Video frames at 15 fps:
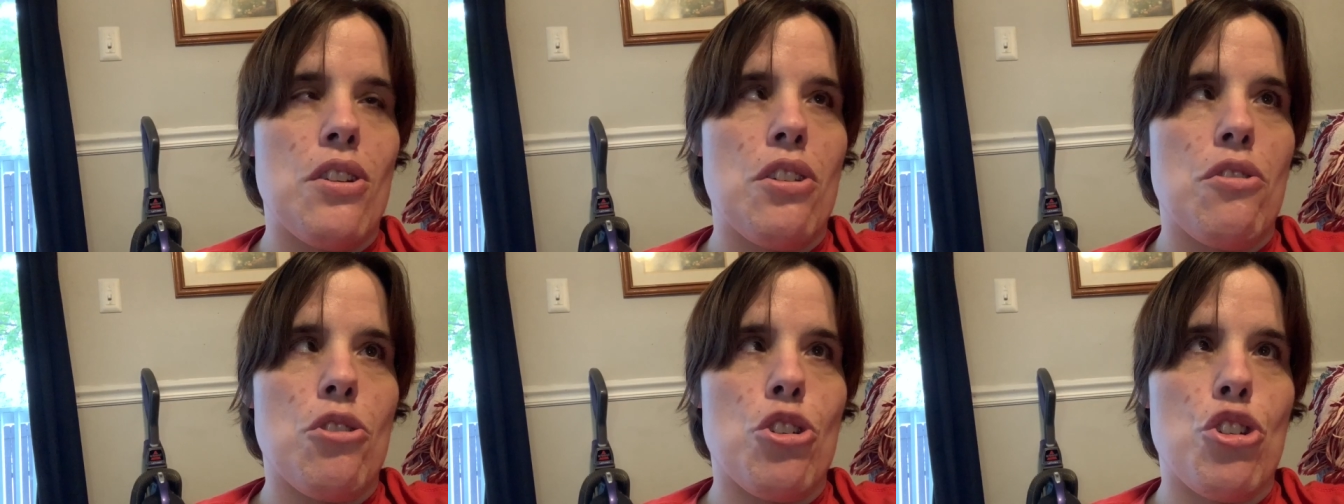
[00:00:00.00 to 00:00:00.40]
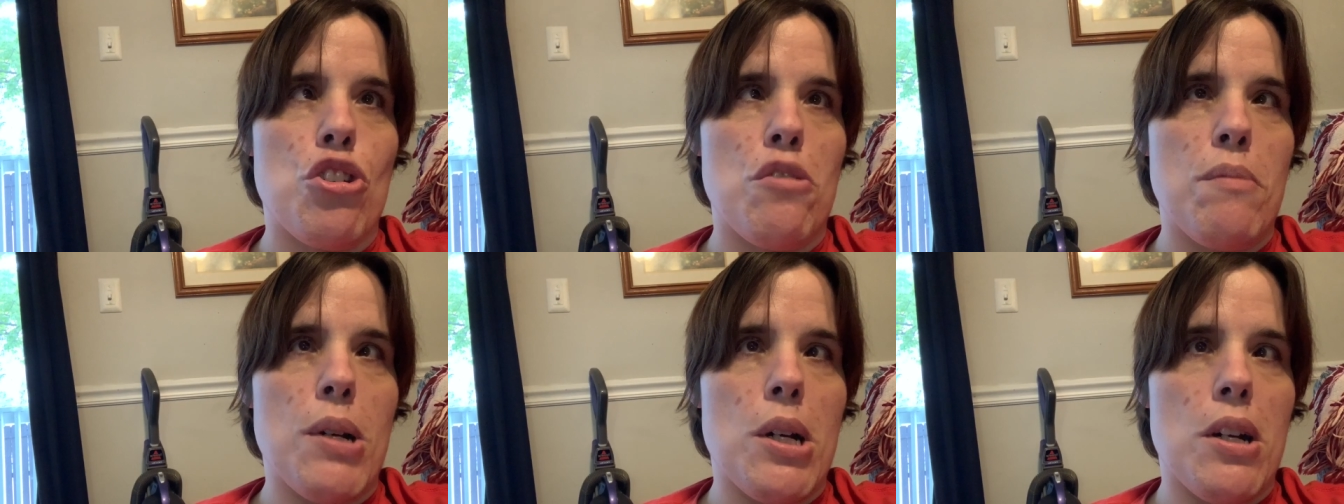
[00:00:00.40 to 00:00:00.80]
use
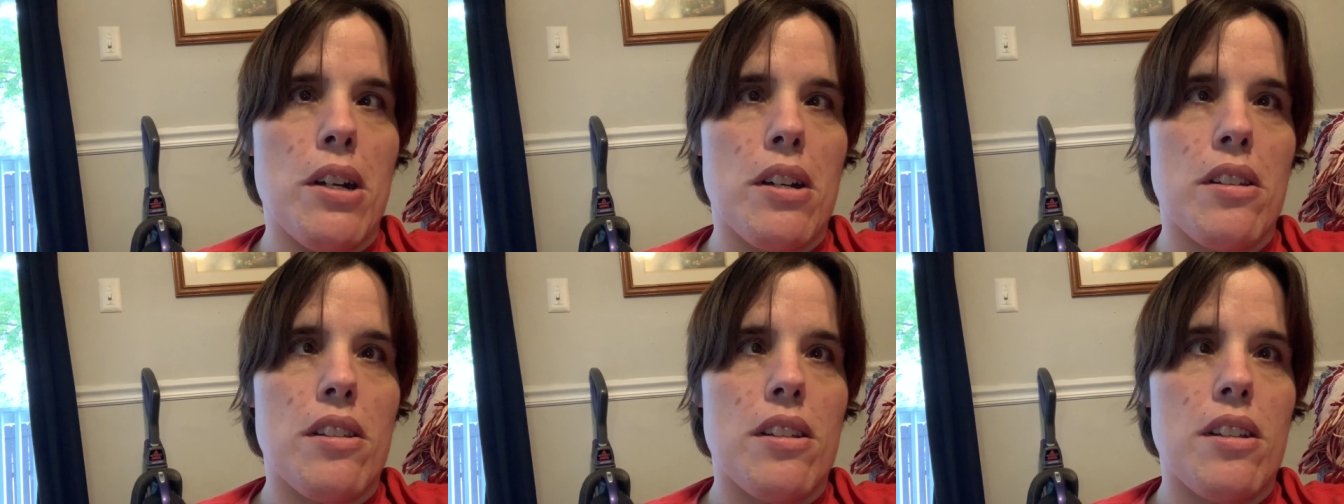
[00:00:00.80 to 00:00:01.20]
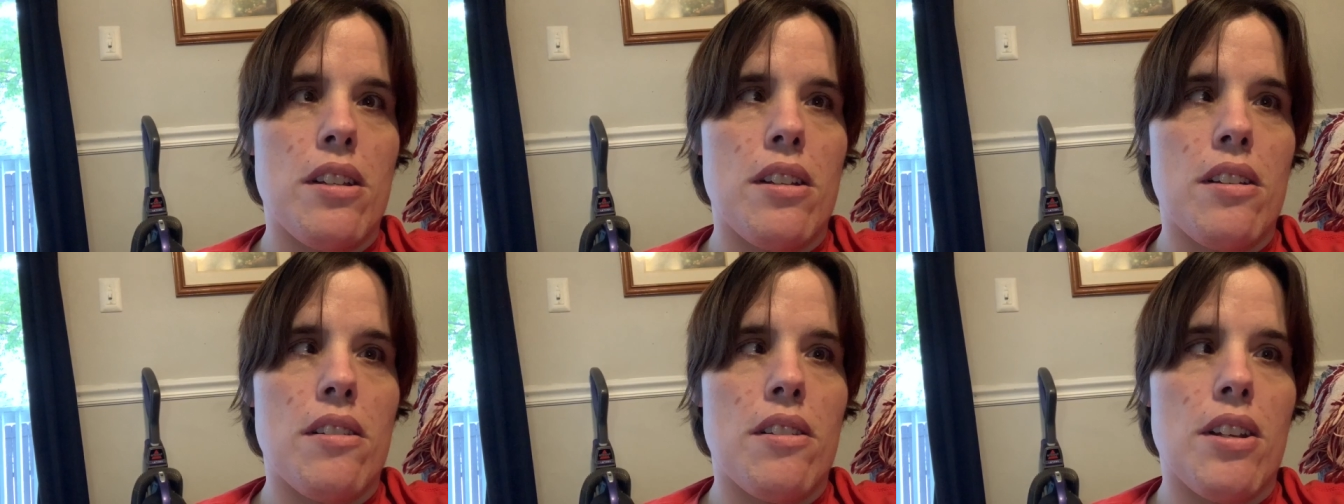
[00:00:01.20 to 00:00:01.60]
shoe
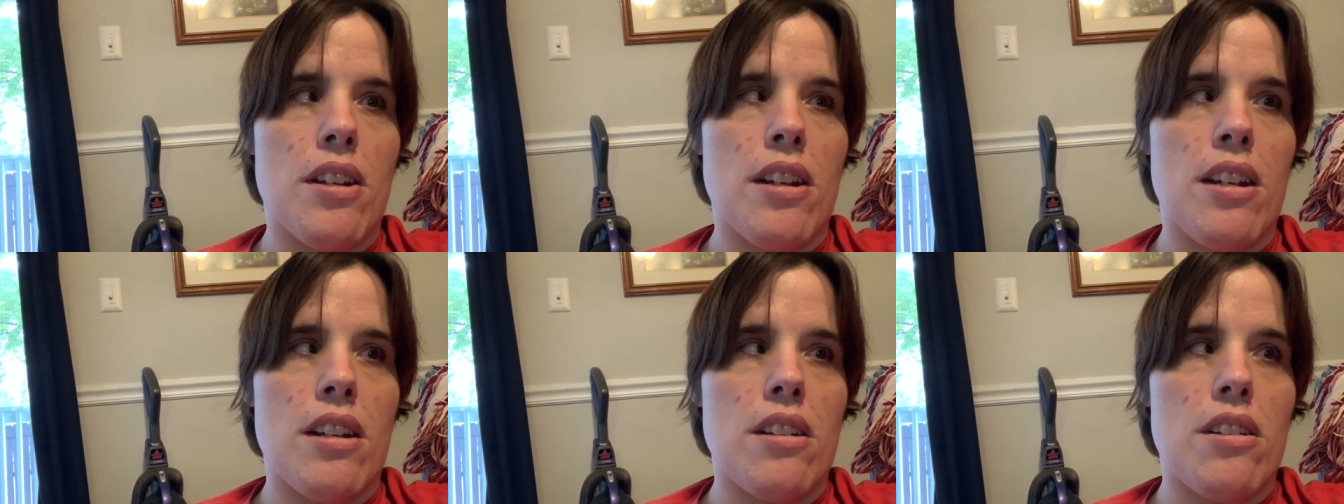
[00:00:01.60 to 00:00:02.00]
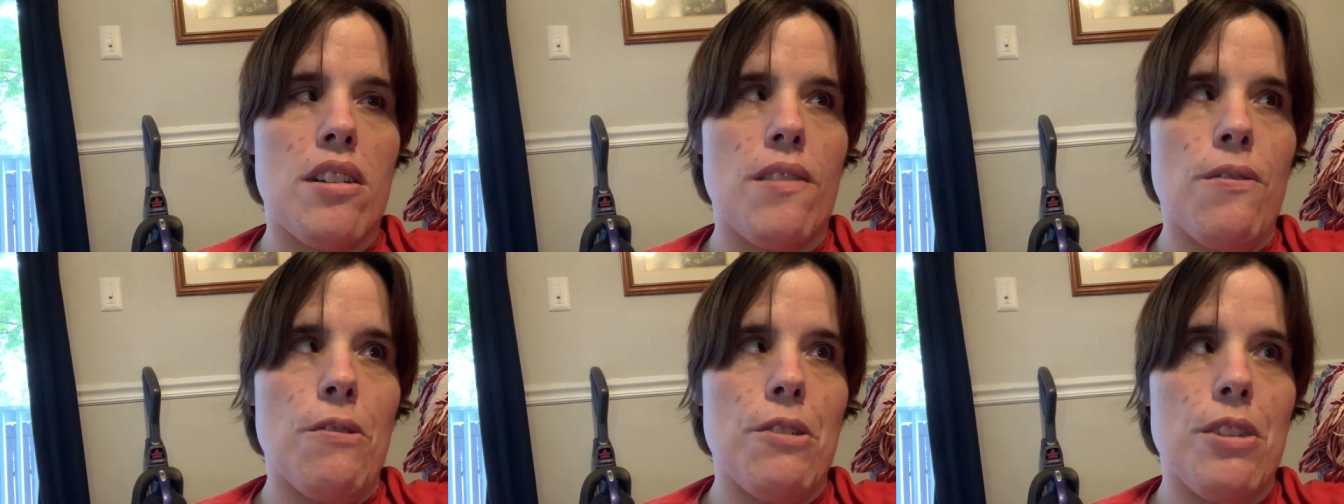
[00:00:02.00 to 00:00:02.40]
boxes. You can get
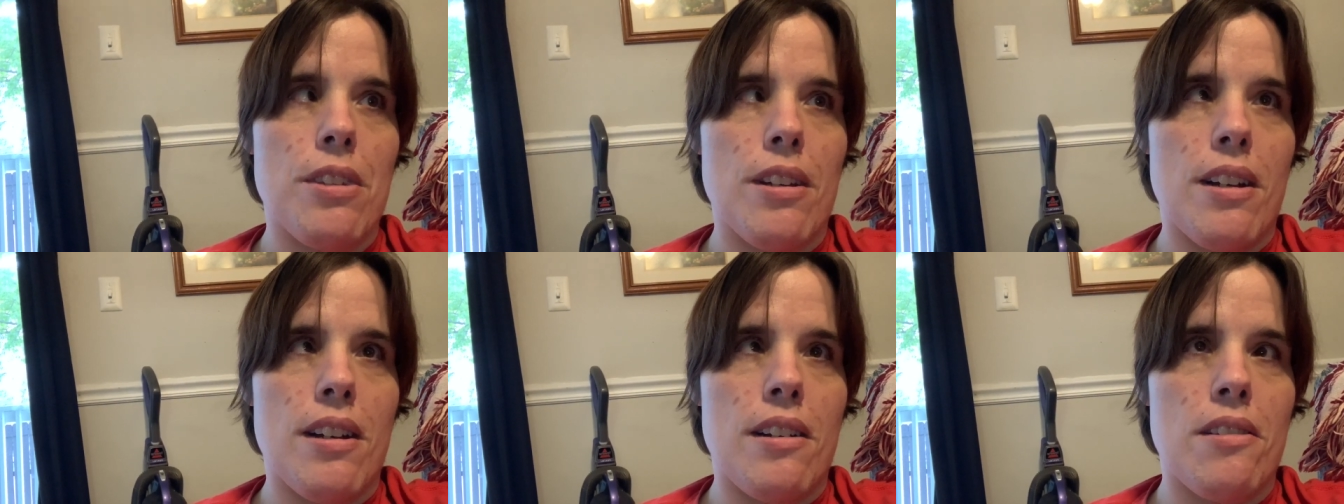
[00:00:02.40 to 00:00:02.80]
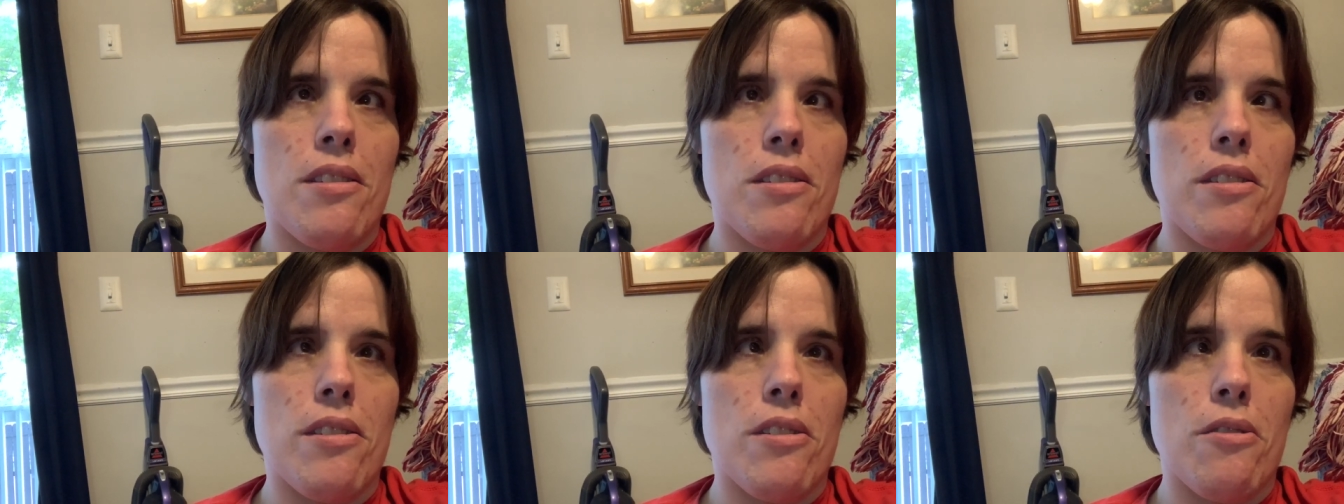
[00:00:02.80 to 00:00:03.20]
different size
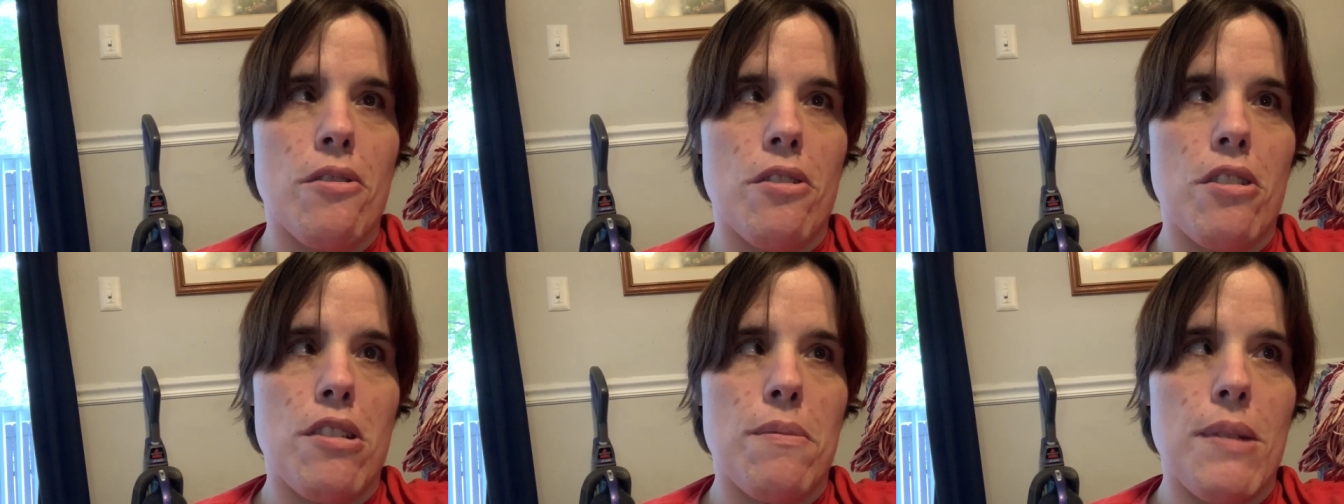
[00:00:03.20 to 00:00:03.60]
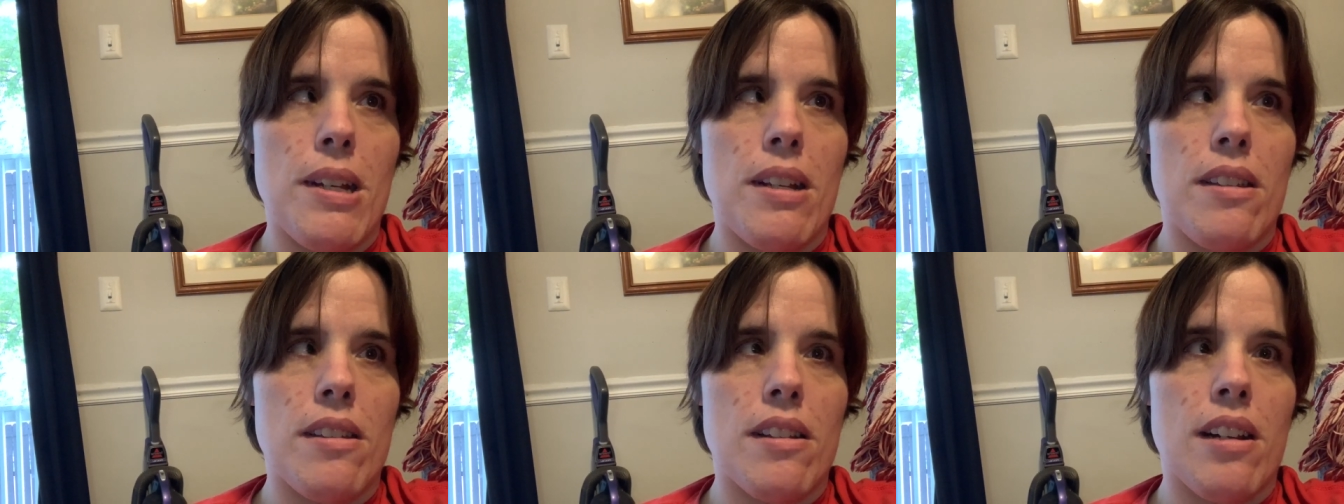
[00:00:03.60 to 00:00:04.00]
storage
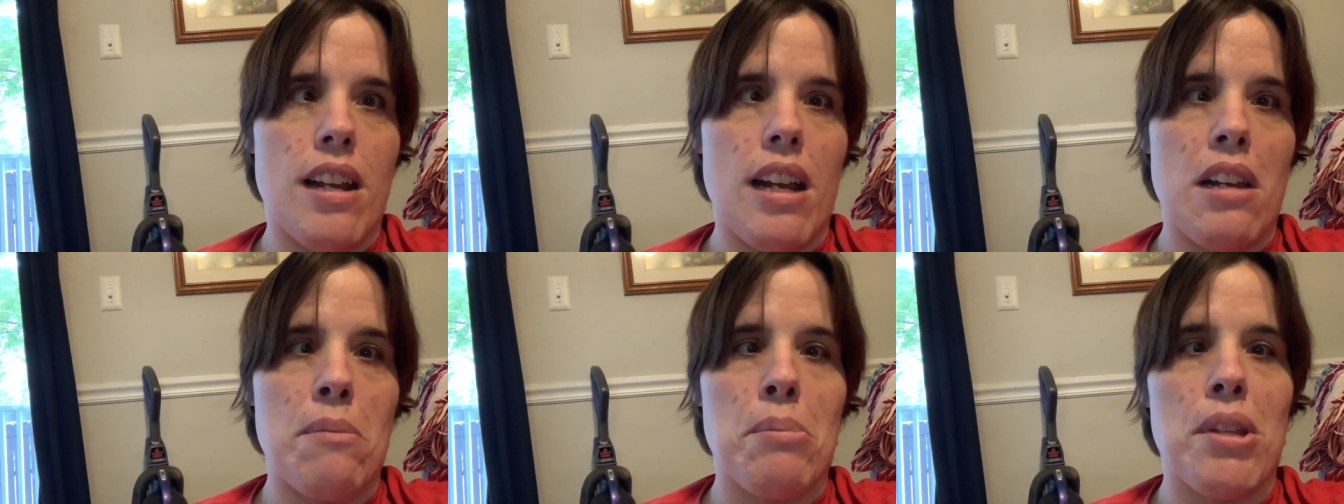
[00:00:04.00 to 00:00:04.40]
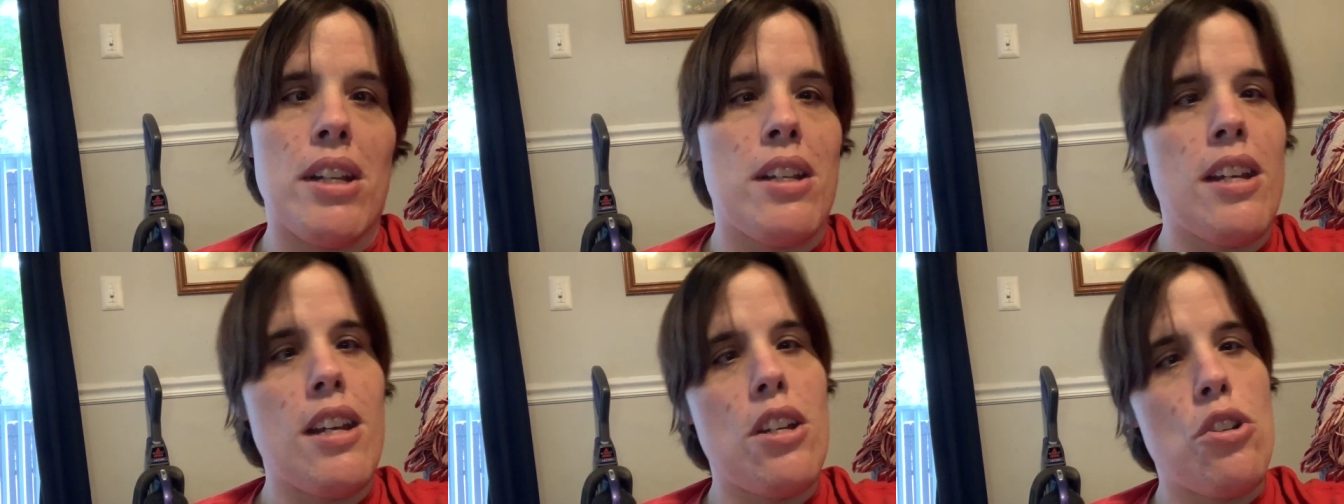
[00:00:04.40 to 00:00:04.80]
bins and kind of play
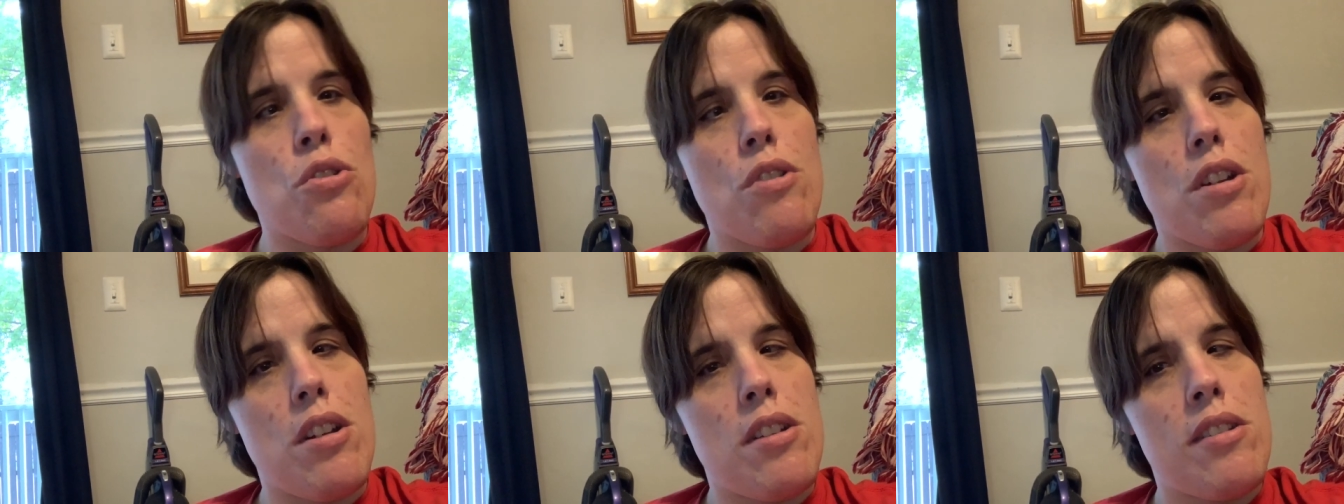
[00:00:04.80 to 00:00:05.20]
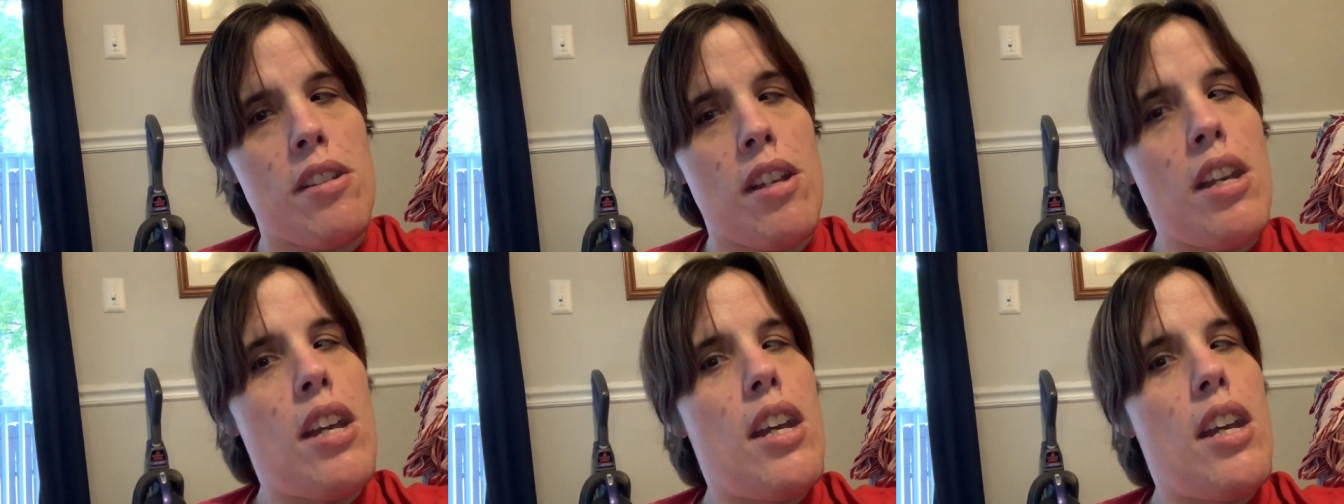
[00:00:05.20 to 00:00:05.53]
Tetris.